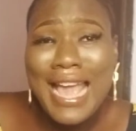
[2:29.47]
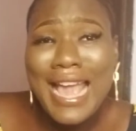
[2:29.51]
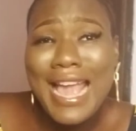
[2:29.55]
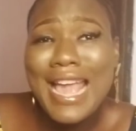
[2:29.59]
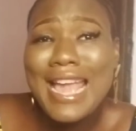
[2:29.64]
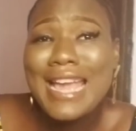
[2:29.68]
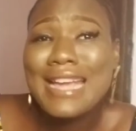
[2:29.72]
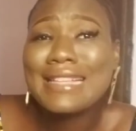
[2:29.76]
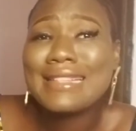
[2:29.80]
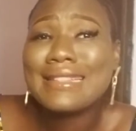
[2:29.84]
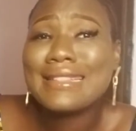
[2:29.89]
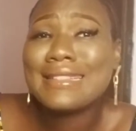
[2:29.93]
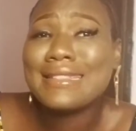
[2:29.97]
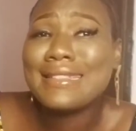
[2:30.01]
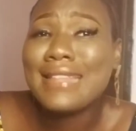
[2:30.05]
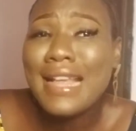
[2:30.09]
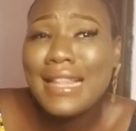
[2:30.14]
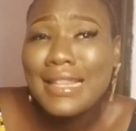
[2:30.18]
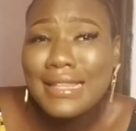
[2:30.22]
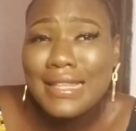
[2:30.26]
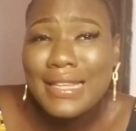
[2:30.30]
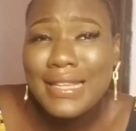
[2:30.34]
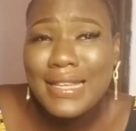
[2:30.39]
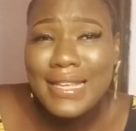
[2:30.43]

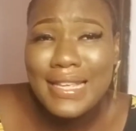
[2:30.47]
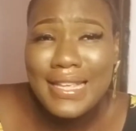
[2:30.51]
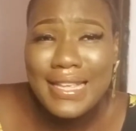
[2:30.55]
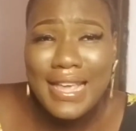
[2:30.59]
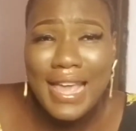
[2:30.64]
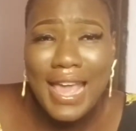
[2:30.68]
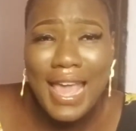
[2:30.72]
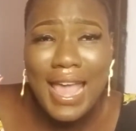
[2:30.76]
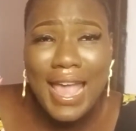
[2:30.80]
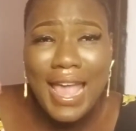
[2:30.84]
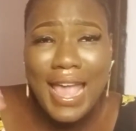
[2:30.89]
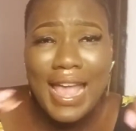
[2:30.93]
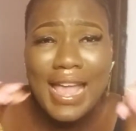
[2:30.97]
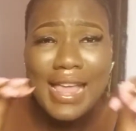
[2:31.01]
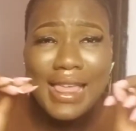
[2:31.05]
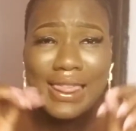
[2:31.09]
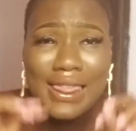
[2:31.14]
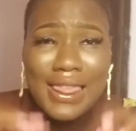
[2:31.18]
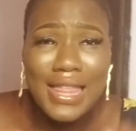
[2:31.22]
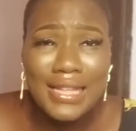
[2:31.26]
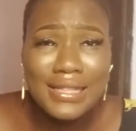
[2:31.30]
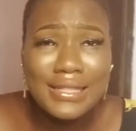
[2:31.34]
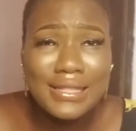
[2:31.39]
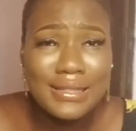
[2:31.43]
Exactly,
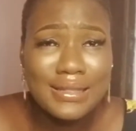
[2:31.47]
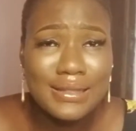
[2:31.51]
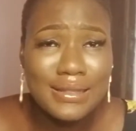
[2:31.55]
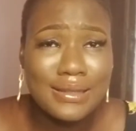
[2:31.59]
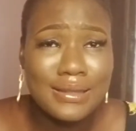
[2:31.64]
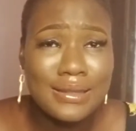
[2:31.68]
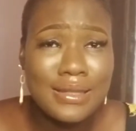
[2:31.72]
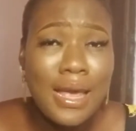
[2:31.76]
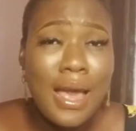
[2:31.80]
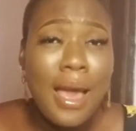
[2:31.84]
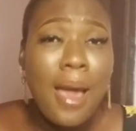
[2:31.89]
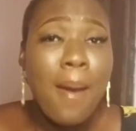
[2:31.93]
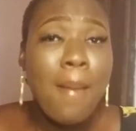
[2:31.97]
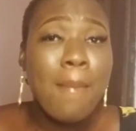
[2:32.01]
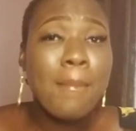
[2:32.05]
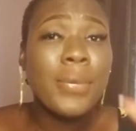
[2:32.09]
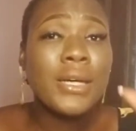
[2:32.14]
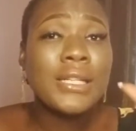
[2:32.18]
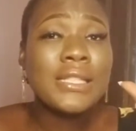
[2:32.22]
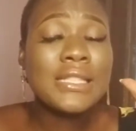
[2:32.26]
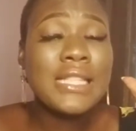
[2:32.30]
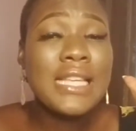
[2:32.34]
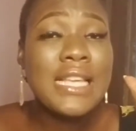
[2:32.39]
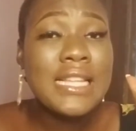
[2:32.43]
that is it.
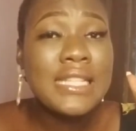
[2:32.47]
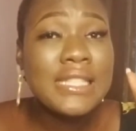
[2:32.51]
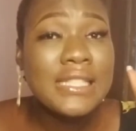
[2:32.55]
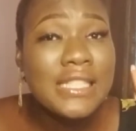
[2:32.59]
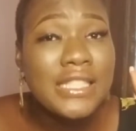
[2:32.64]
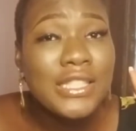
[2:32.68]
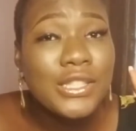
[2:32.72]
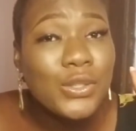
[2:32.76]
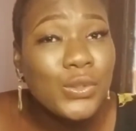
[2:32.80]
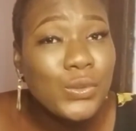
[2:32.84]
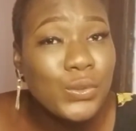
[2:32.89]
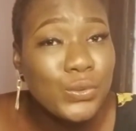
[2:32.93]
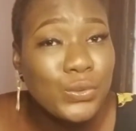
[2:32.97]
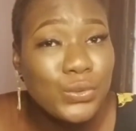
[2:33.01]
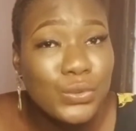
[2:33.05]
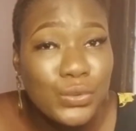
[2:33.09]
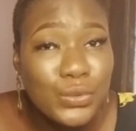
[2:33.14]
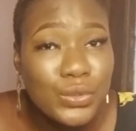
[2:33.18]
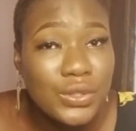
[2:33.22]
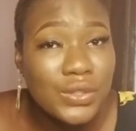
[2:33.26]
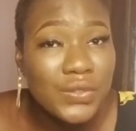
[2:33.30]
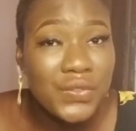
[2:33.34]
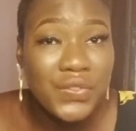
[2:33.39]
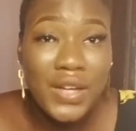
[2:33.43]
But in this
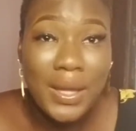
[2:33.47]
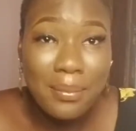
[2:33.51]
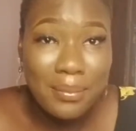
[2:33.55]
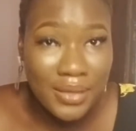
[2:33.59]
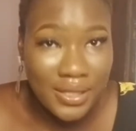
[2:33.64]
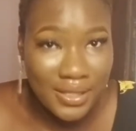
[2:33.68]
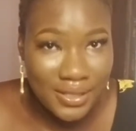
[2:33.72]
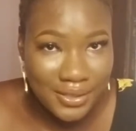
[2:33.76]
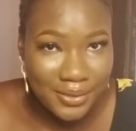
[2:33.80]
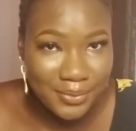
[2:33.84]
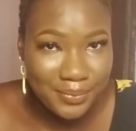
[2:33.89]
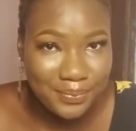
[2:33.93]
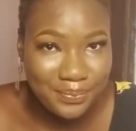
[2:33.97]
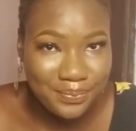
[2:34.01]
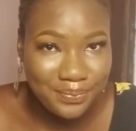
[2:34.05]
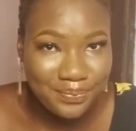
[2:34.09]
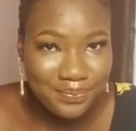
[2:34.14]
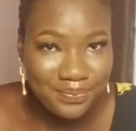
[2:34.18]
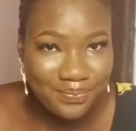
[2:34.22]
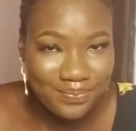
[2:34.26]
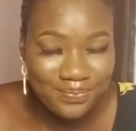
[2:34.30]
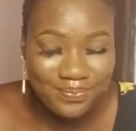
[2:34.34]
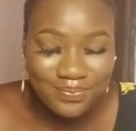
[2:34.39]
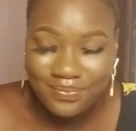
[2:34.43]
Kujus family,
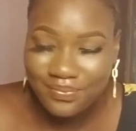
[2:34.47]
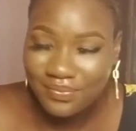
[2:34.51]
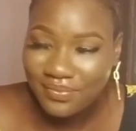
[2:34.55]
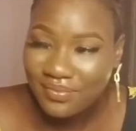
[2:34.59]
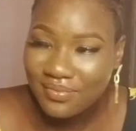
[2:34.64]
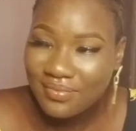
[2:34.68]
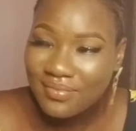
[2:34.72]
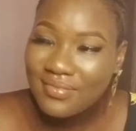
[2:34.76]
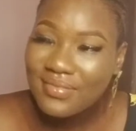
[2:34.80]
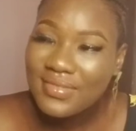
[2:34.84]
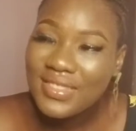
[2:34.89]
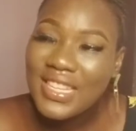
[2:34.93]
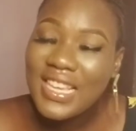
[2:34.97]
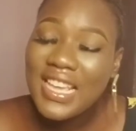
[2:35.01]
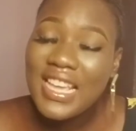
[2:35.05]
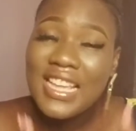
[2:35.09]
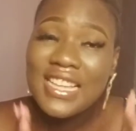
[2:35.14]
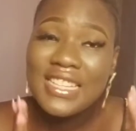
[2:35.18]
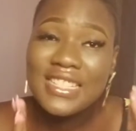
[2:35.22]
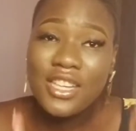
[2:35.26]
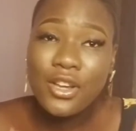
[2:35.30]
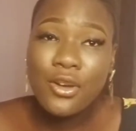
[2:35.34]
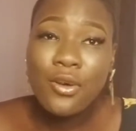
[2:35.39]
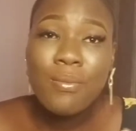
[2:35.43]

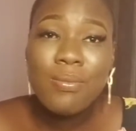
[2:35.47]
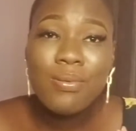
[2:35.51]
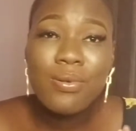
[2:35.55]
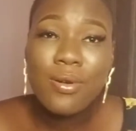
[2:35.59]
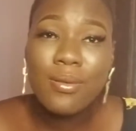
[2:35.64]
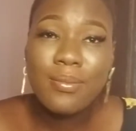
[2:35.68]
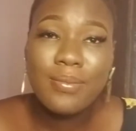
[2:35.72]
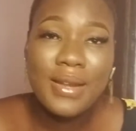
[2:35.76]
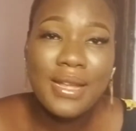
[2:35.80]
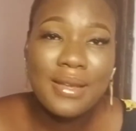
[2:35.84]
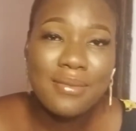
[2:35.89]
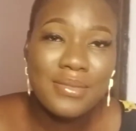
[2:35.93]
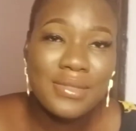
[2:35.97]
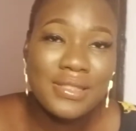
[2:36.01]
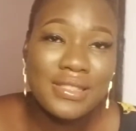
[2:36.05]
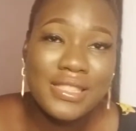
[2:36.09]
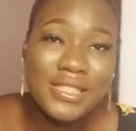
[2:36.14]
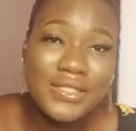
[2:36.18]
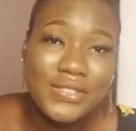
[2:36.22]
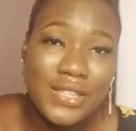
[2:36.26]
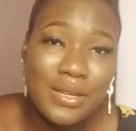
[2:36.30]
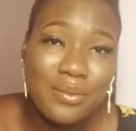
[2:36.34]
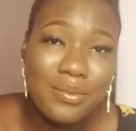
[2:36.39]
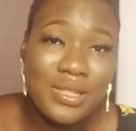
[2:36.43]
the only problem in
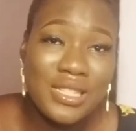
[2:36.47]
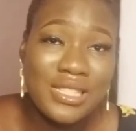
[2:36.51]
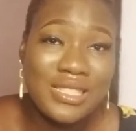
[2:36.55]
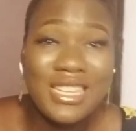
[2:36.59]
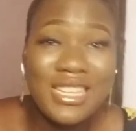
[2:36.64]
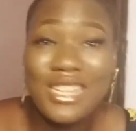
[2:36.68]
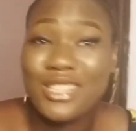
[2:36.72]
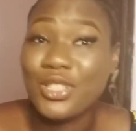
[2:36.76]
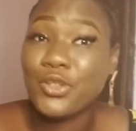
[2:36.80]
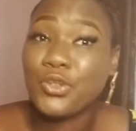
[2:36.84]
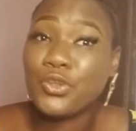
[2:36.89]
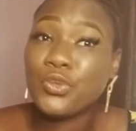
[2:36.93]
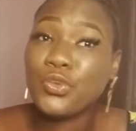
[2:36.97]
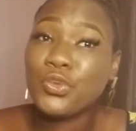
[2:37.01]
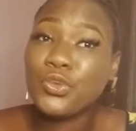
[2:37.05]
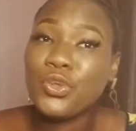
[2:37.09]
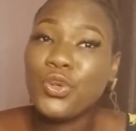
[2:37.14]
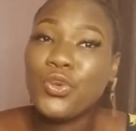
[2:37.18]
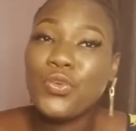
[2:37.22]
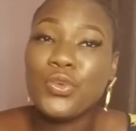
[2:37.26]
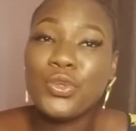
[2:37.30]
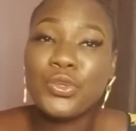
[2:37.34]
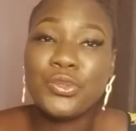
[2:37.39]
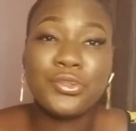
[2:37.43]
this family is that they do not
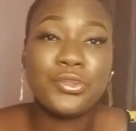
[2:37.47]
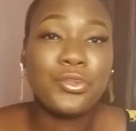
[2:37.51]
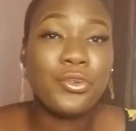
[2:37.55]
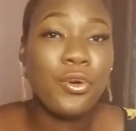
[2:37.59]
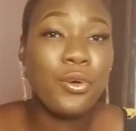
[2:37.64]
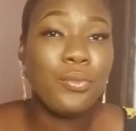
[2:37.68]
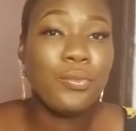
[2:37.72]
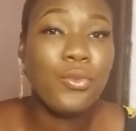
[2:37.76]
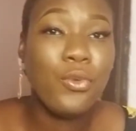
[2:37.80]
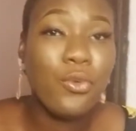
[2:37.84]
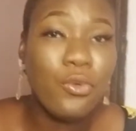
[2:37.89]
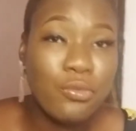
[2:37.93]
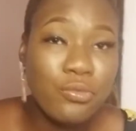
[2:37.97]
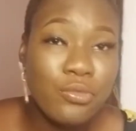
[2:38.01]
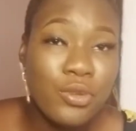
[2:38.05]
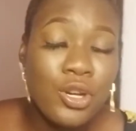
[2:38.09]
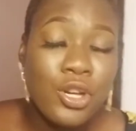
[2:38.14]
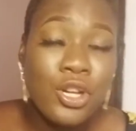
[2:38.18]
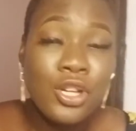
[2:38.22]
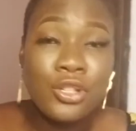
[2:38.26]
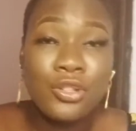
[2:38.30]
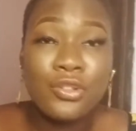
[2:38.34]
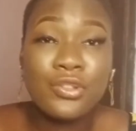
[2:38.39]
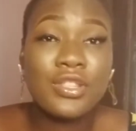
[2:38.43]
want to come home
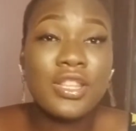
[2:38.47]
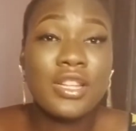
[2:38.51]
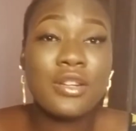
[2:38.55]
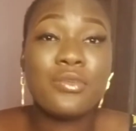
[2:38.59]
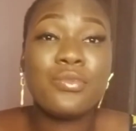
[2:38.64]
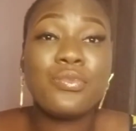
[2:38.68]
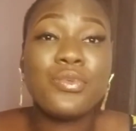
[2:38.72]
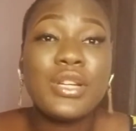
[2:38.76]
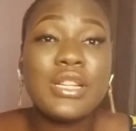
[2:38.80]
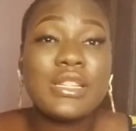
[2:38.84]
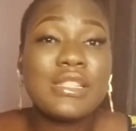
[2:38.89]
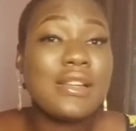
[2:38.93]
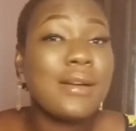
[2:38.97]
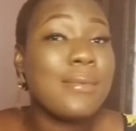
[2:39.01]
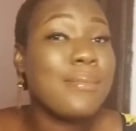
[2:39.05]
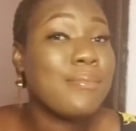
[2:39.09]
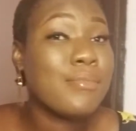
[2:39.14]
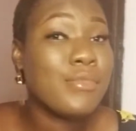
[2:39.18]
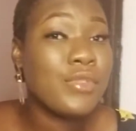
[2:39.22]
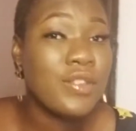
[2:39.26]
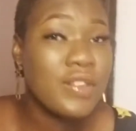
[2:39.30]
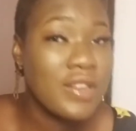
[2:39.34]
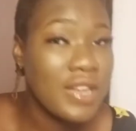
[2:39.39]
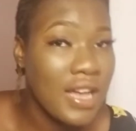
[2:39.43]
to celebrate their
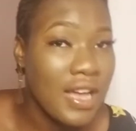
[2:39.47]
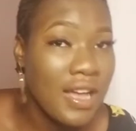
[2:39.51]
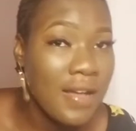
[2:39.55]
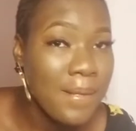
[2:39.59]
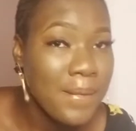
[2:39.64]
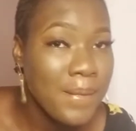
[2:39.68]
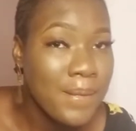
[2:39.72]
mother.